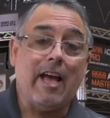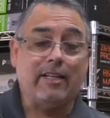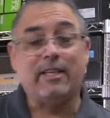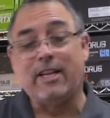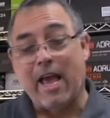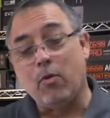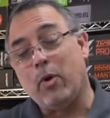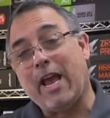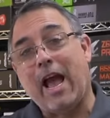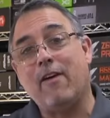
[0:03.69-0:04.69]
And today
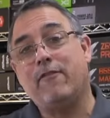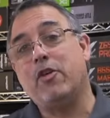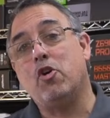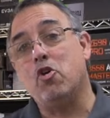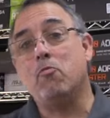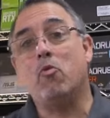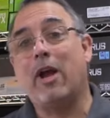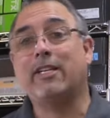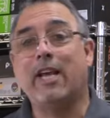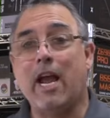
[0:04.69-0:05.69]
we have the
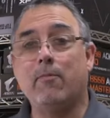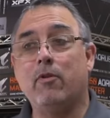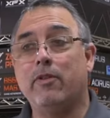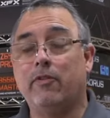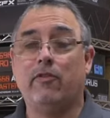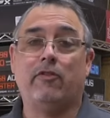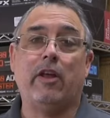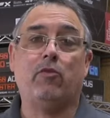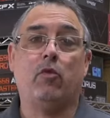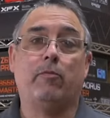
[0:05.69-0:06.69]
Umarex Hammer. This is
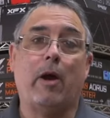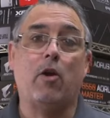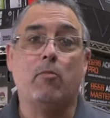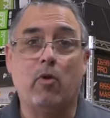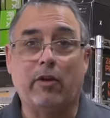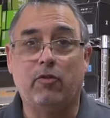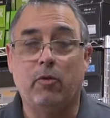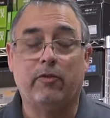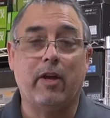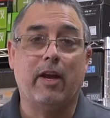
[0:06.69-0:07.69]
sent to us by Umarex
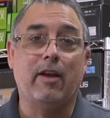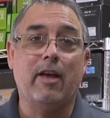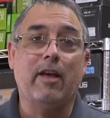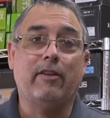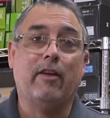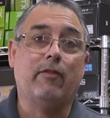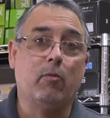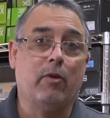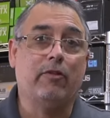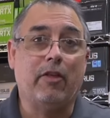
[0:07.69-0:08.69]
USA.
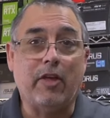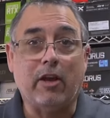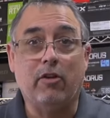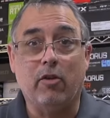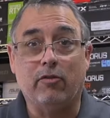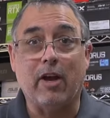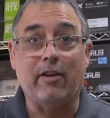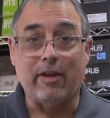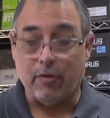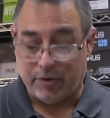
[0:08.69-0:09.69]
Definitely want to say thank you to those
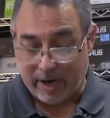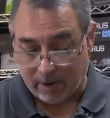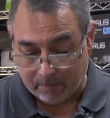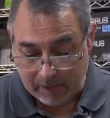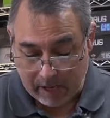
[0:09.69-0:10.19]
guys out there.